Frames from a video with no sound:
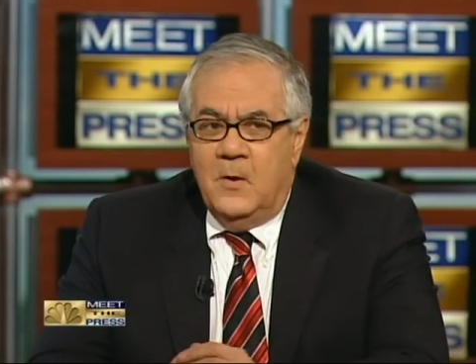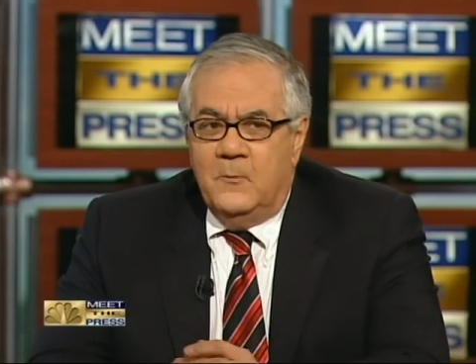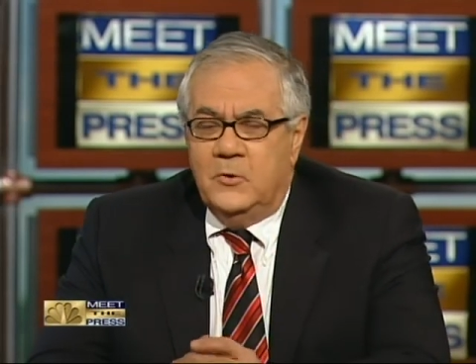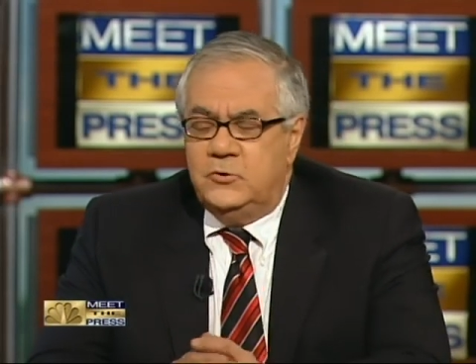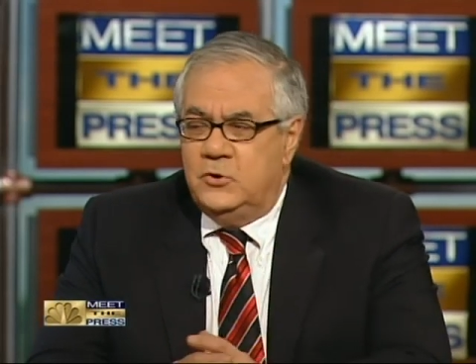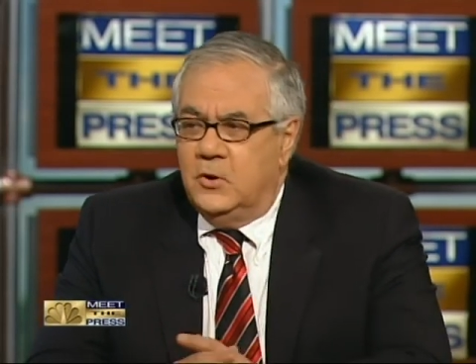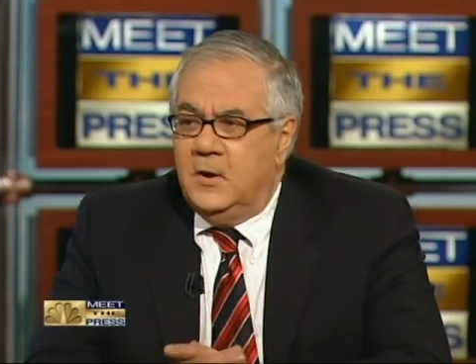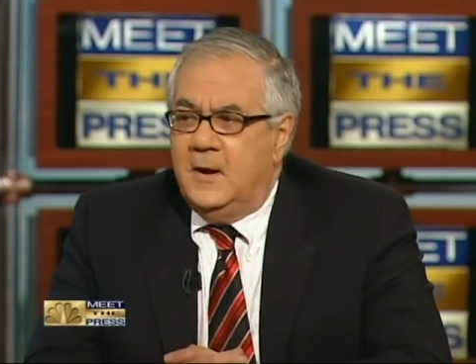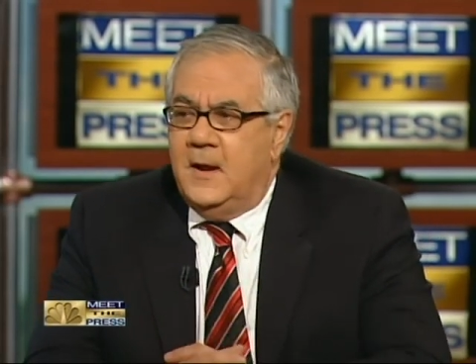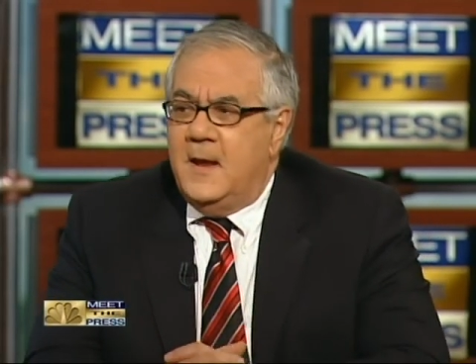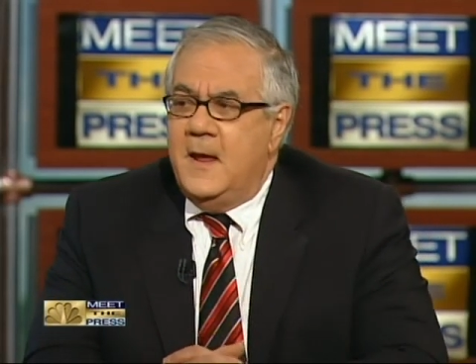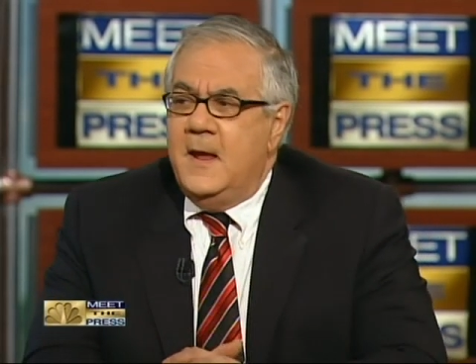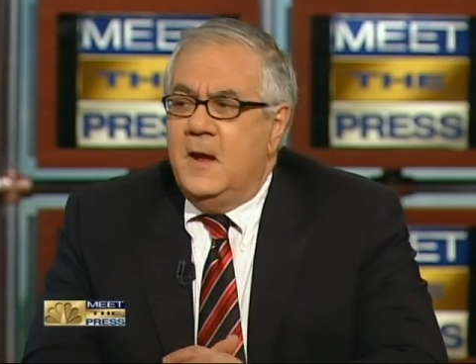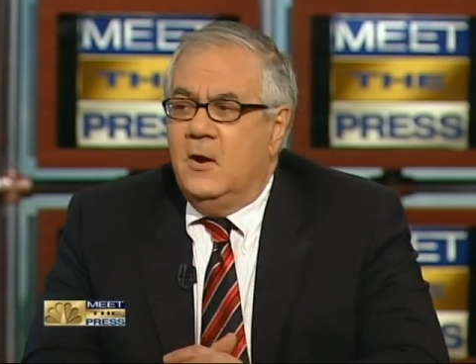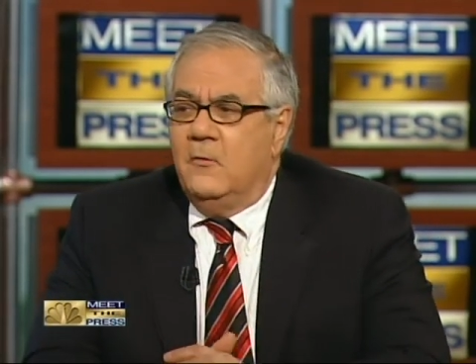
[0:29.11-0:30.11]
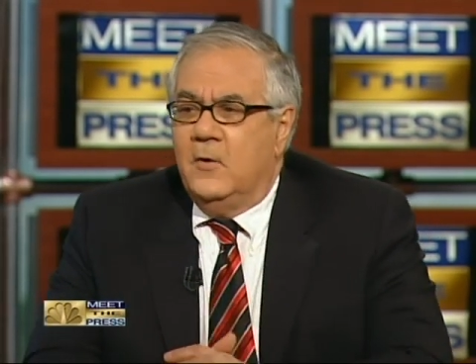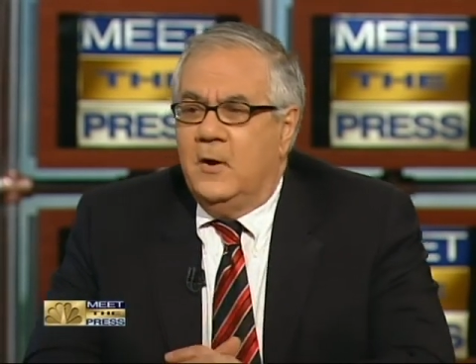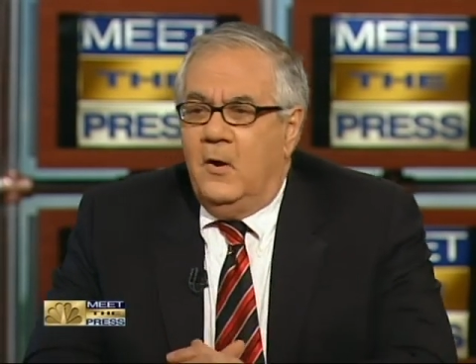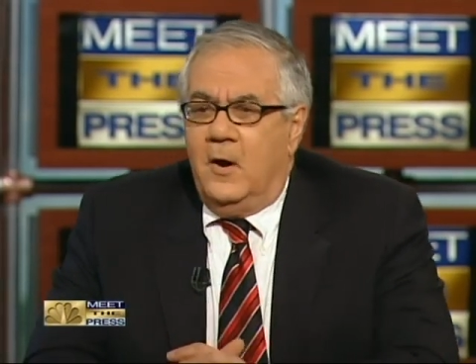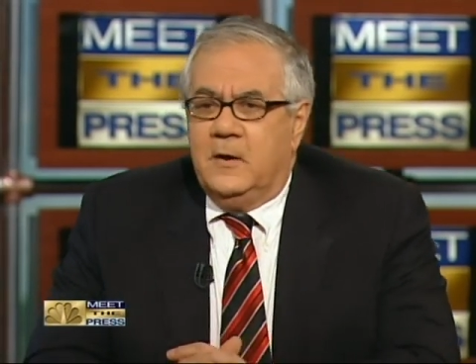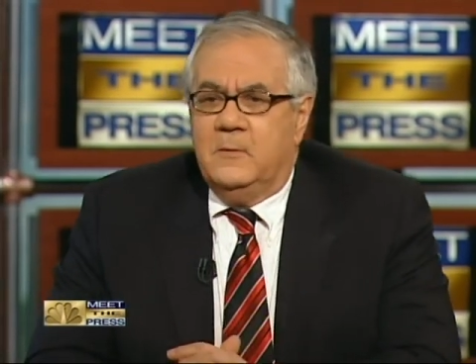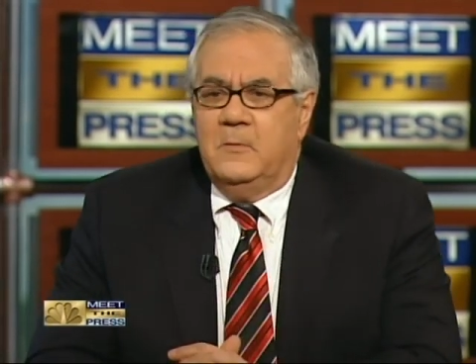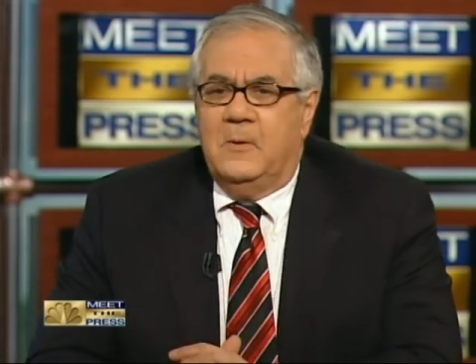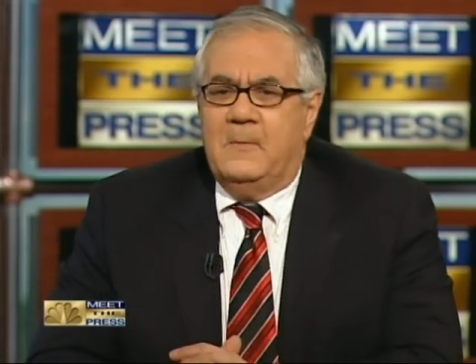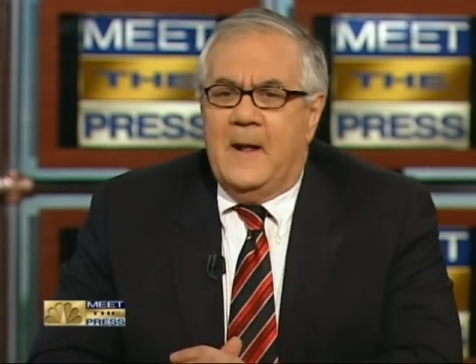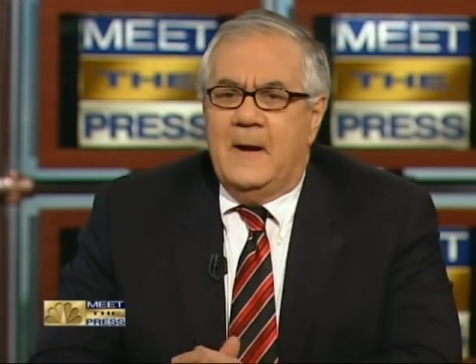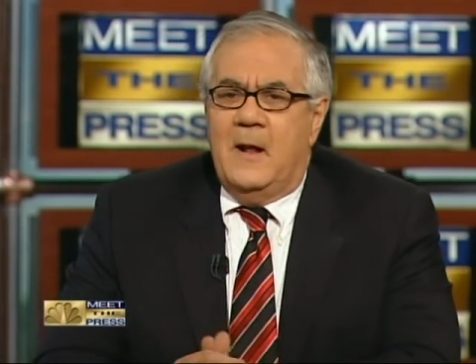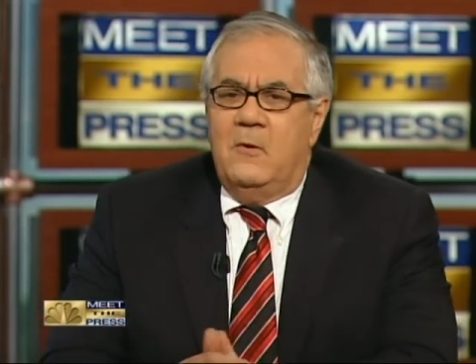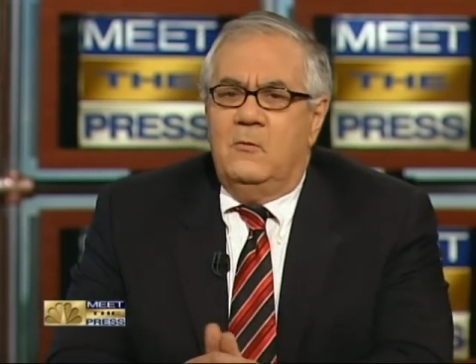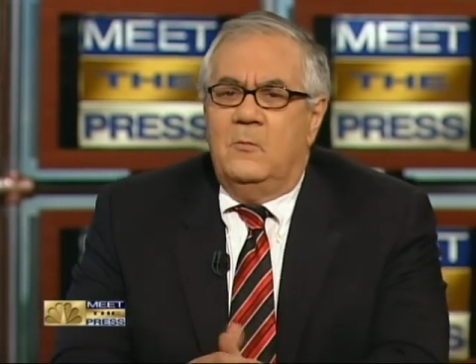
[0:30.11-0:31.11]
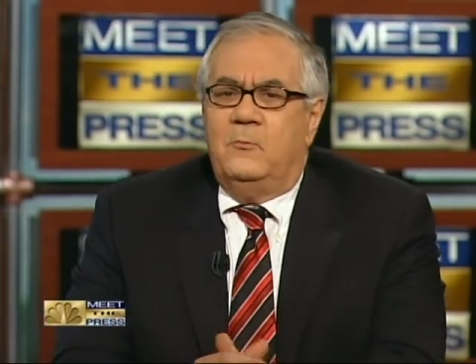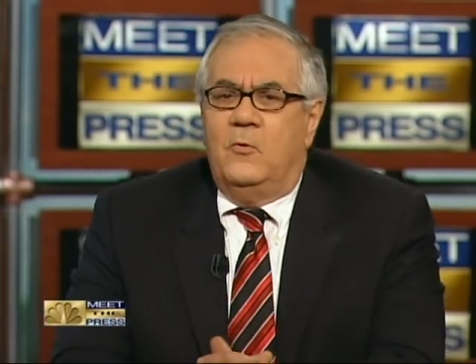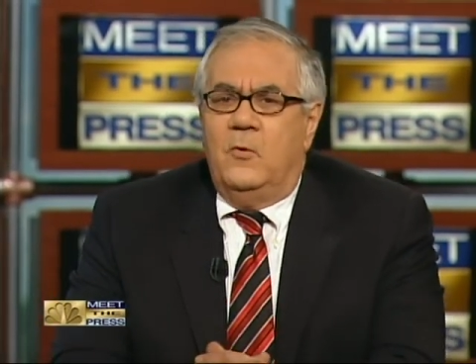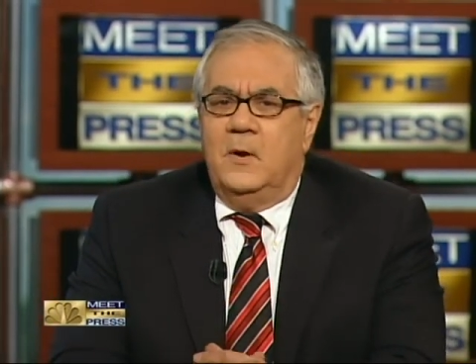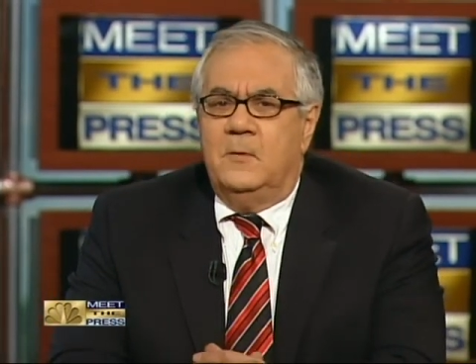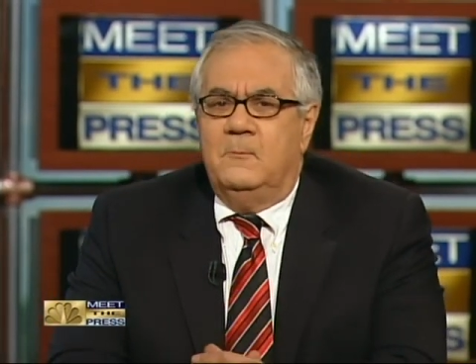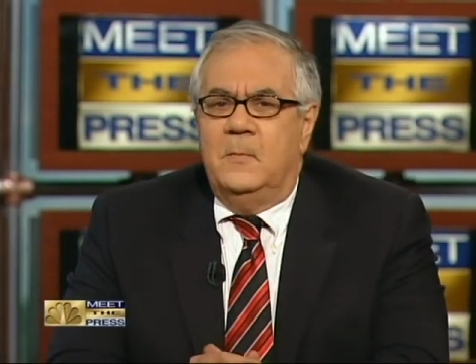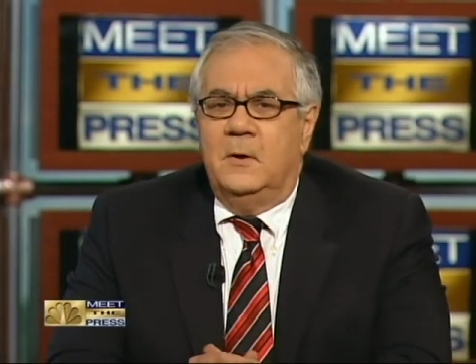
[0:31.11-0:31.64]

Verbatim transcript: But you're going to hear an argument about how important